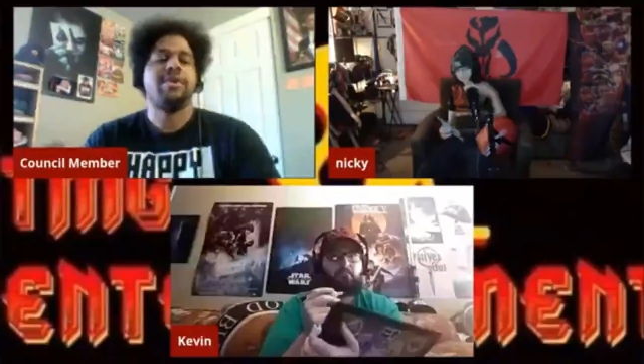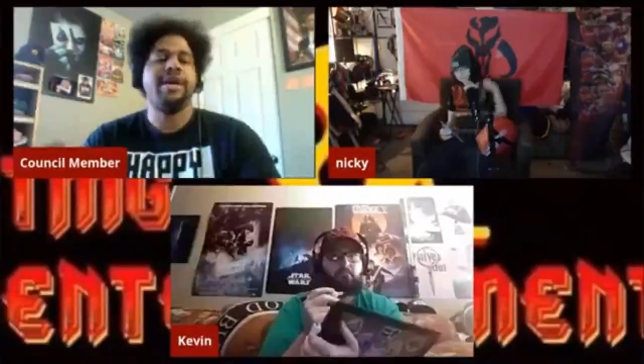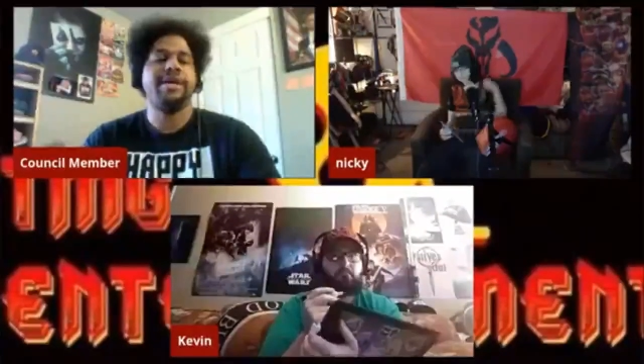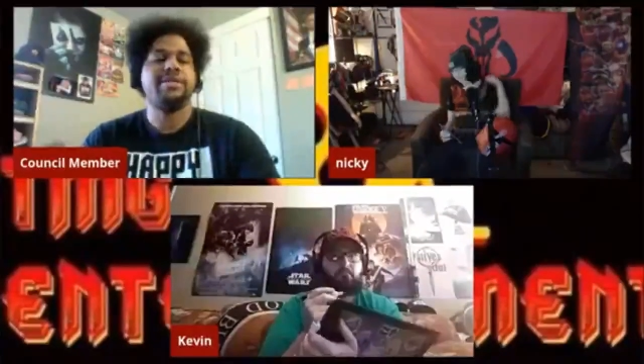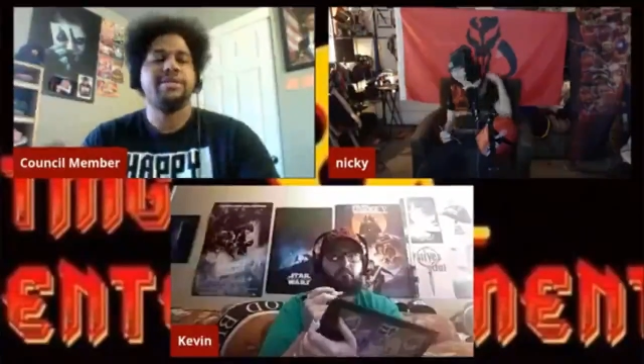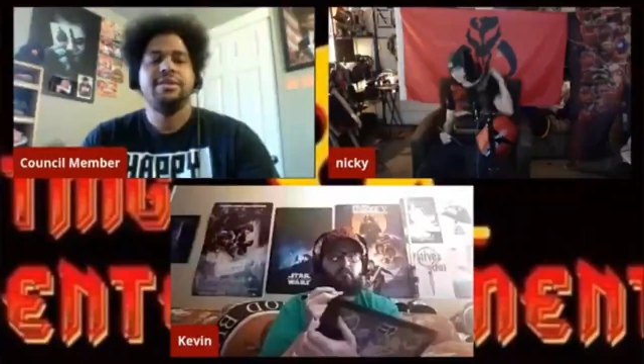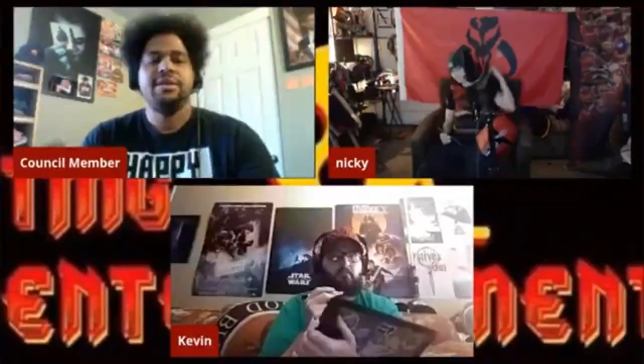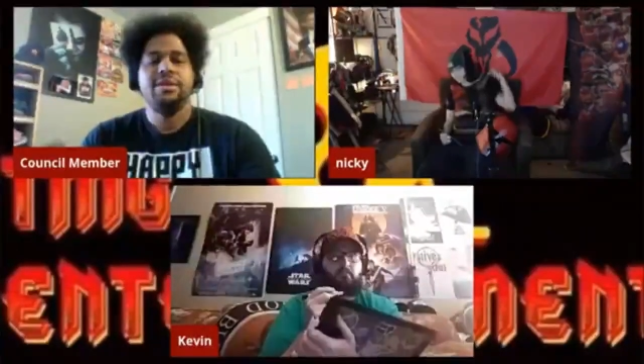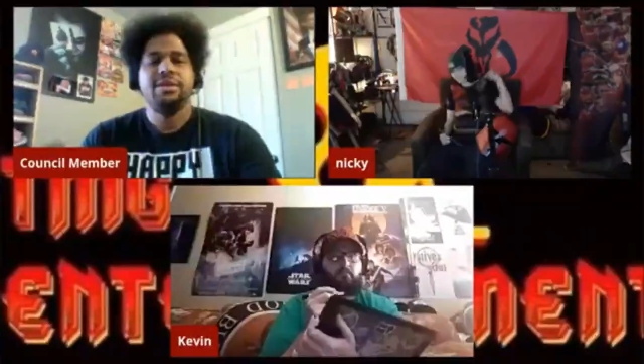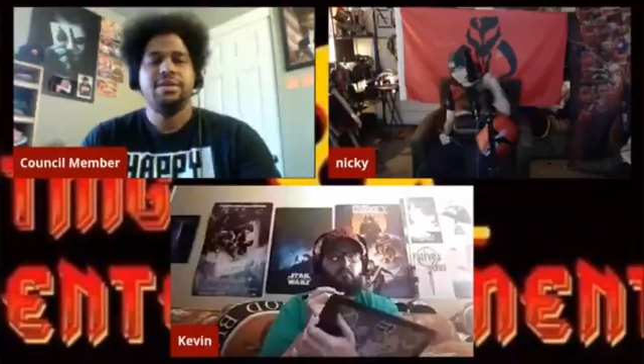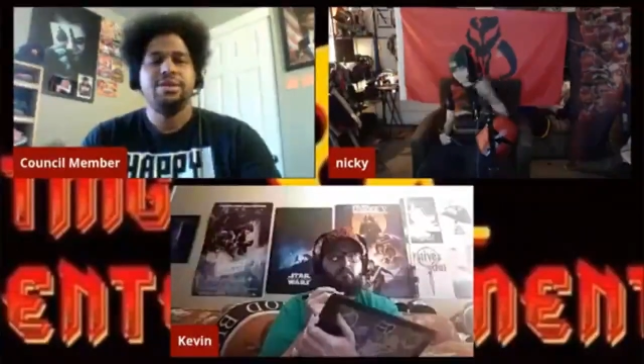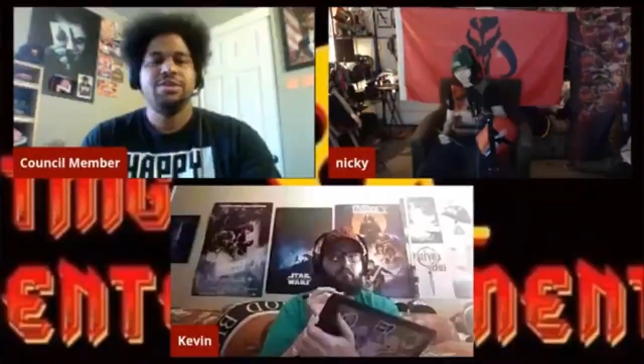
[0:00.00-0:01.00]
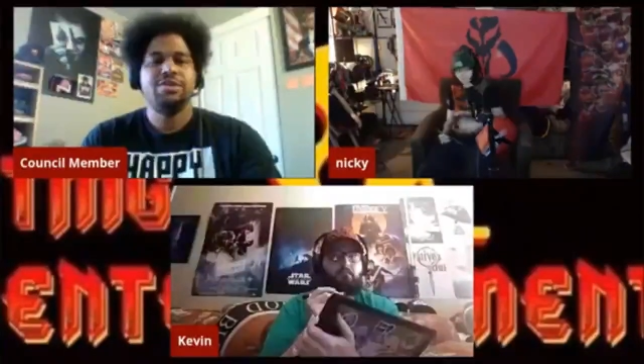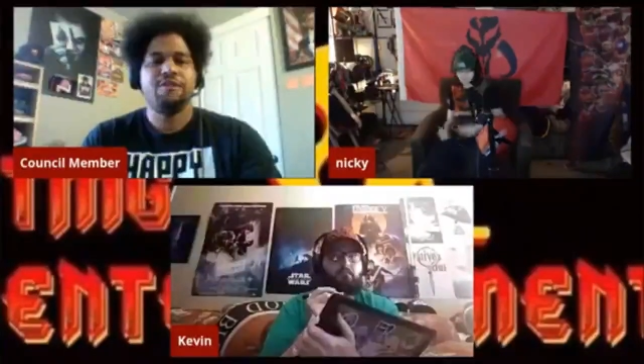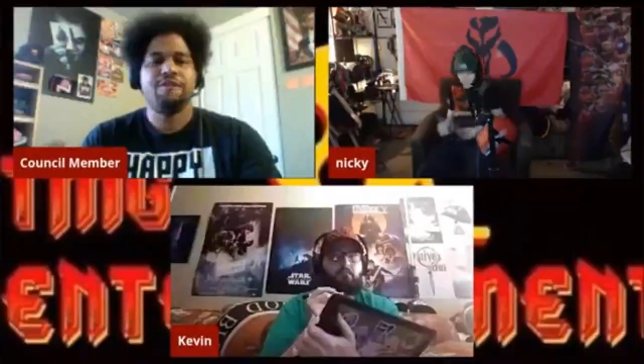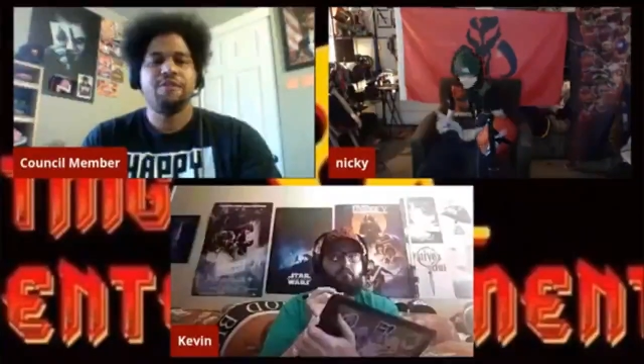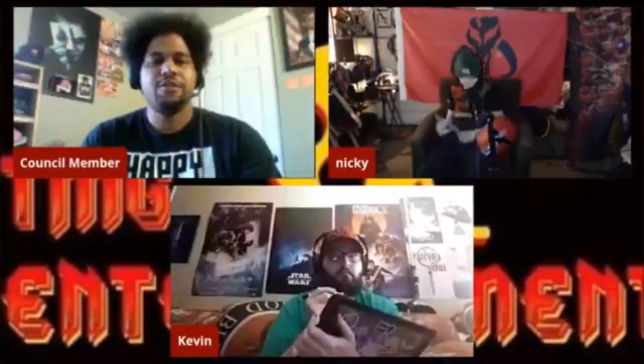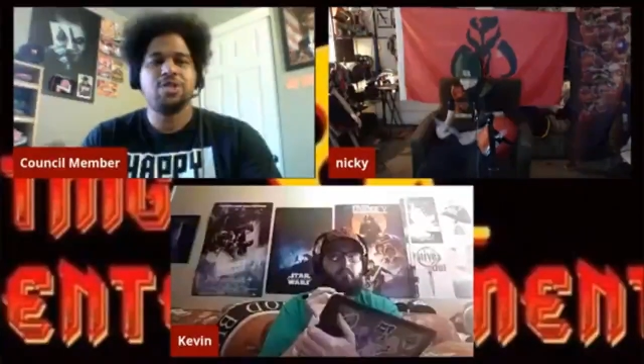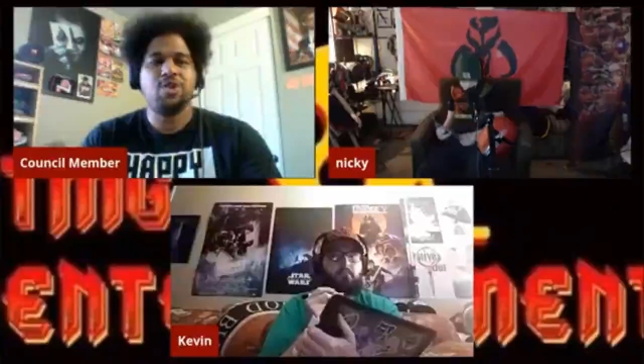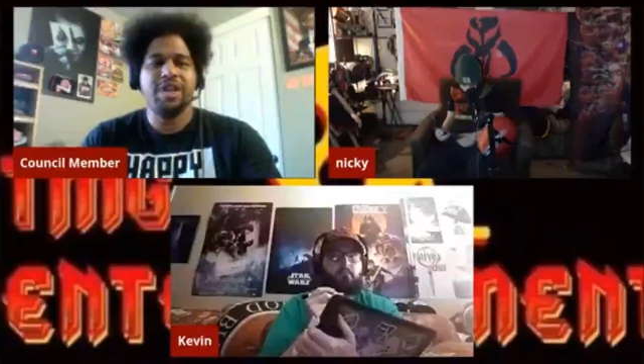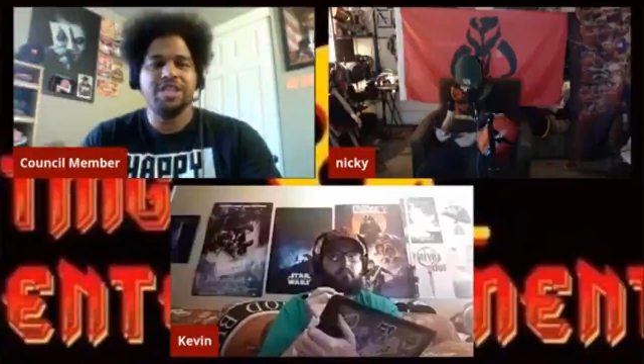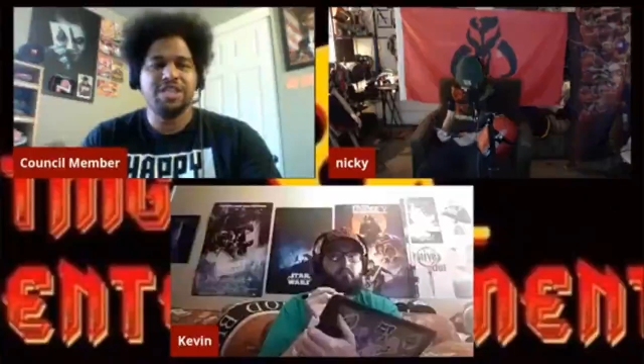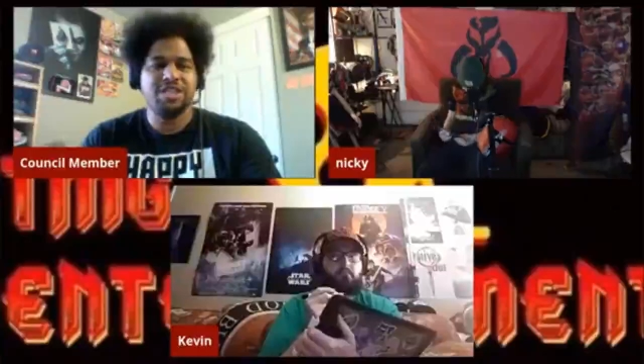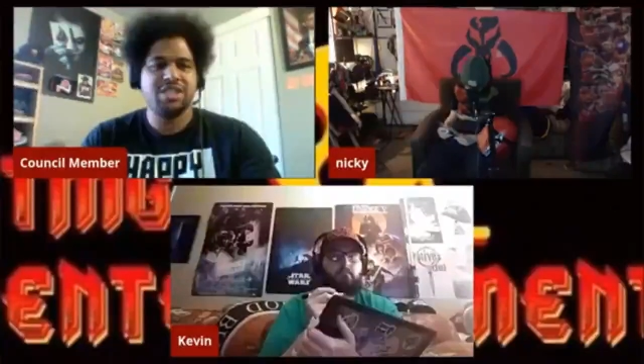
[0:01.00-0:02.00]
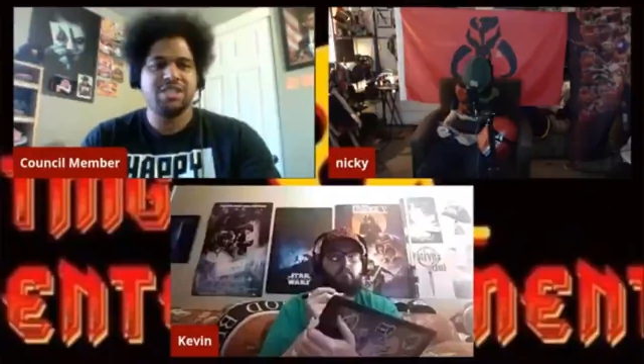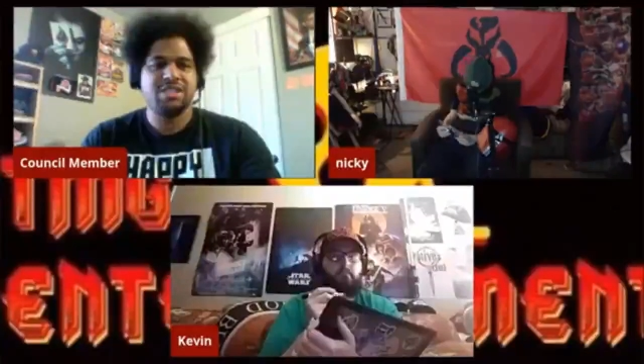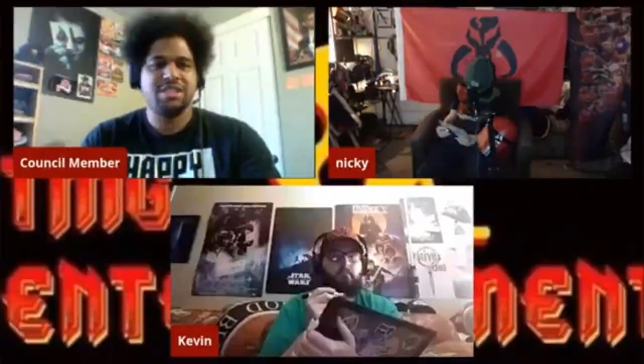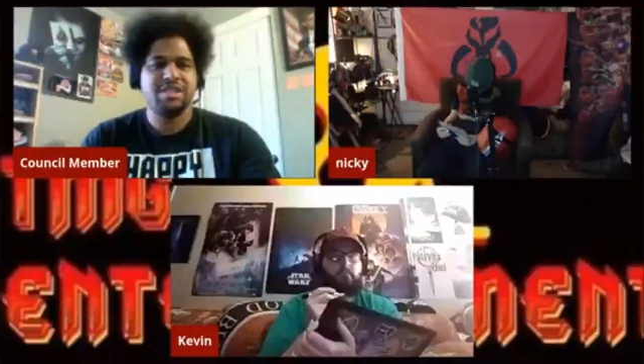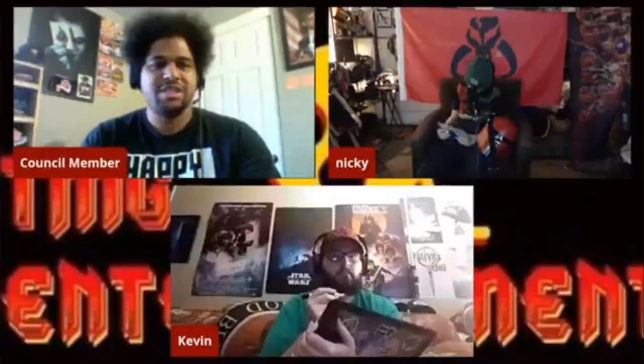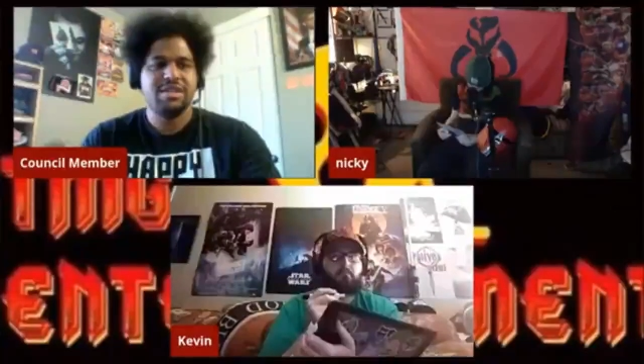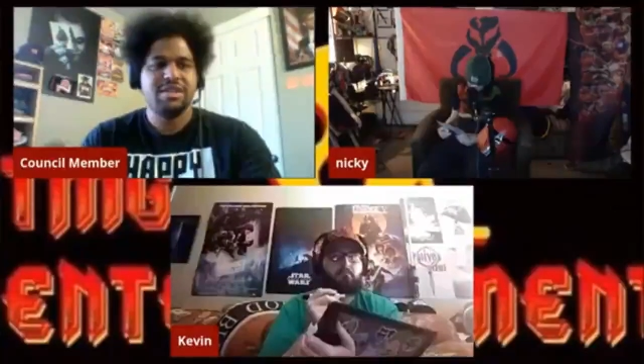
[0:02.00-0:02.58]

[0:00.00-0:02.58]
All right. Your first question